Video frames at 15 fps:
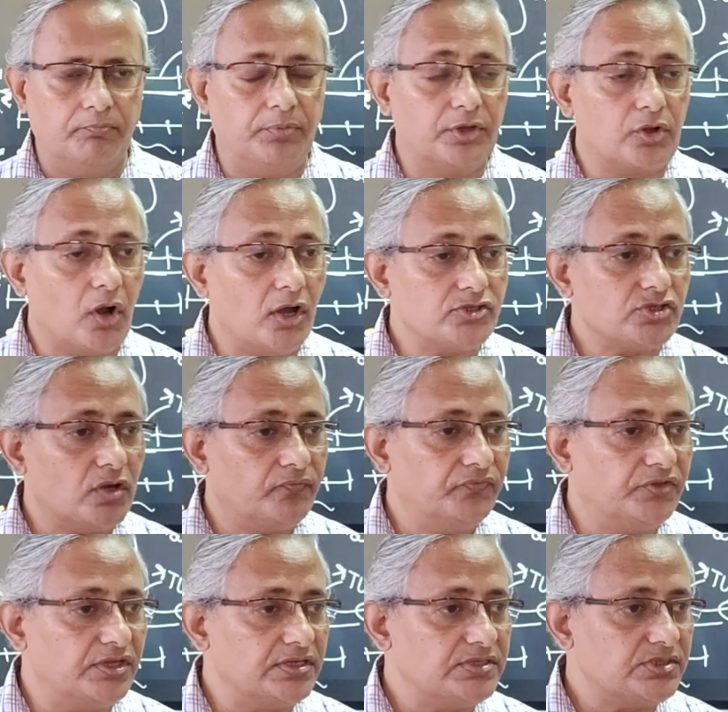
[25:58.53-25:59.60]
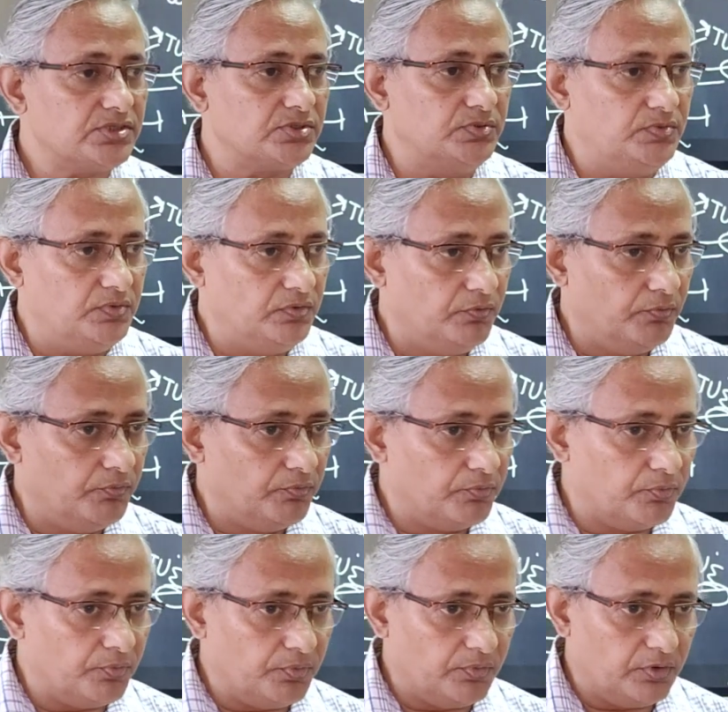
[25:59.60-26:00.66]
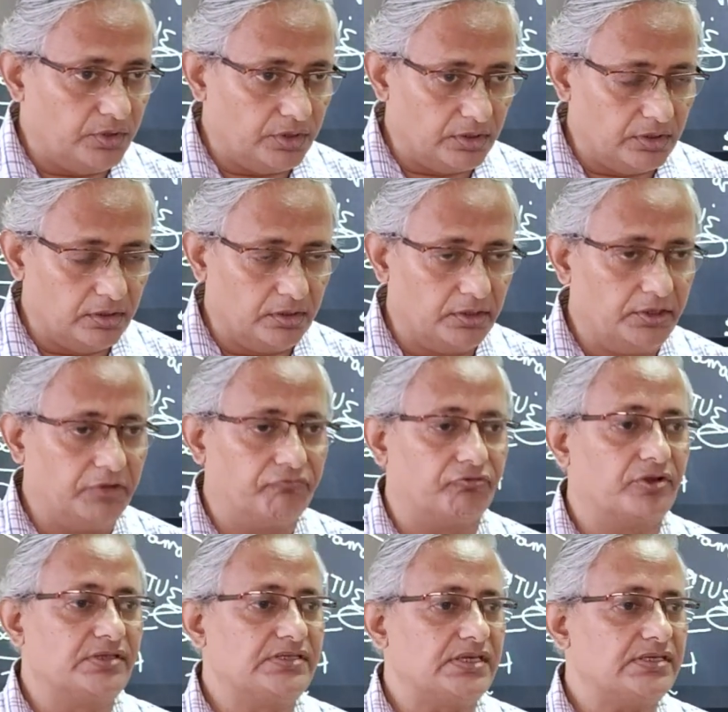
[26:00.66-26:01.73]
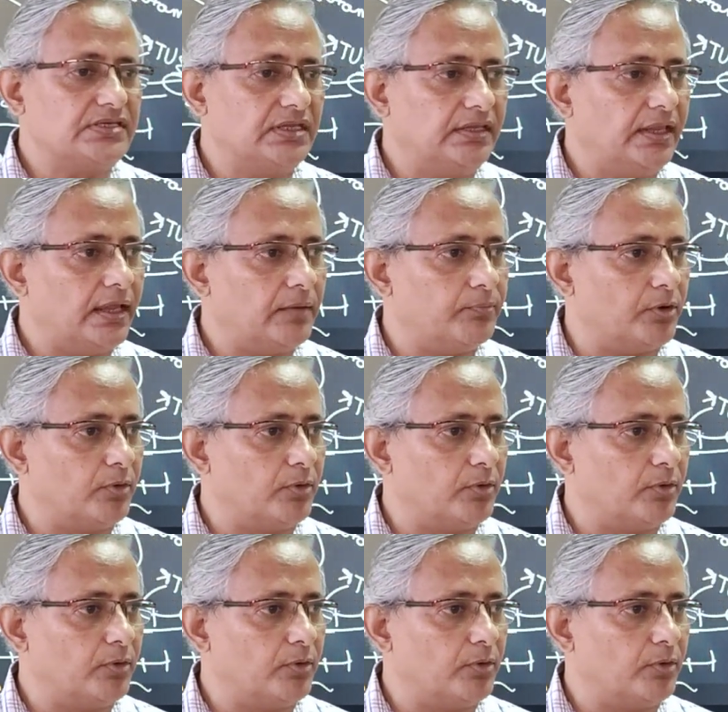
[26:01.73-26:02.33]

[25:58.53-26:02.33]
Because of these differences in their